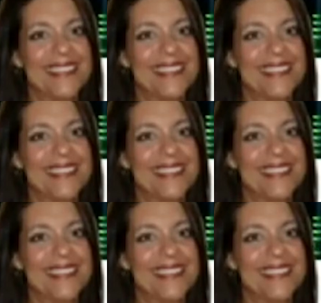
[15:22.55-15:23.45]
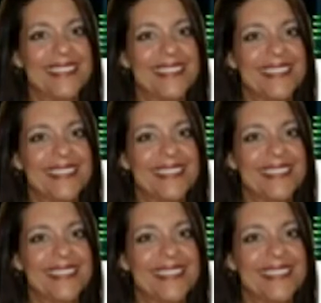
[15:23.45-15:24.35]

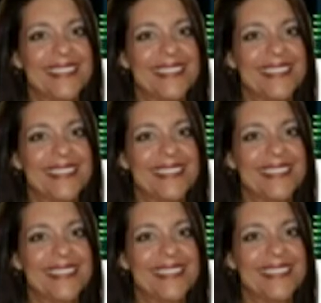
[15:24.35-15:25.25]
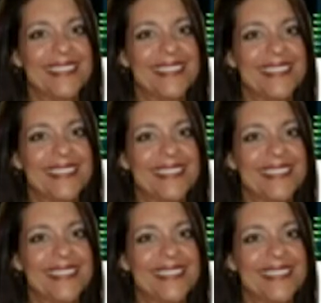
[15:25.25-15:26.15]

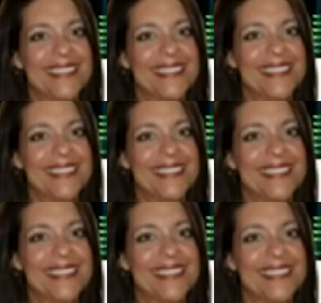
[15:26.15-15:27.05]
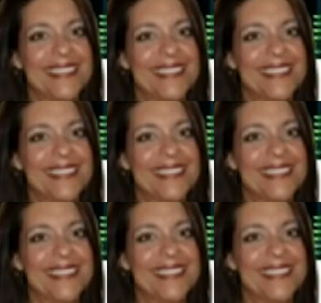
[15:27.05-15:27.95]

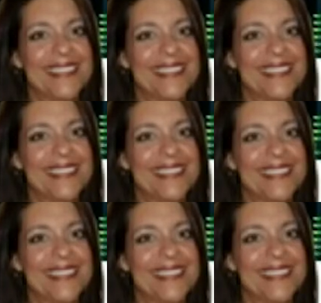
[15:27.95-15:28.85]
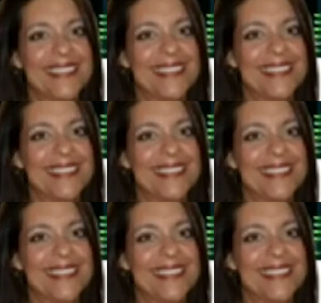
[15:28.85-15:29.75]

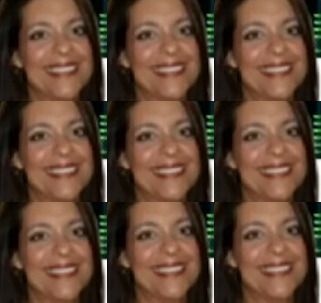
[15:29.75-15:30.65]
The person shown says nothing.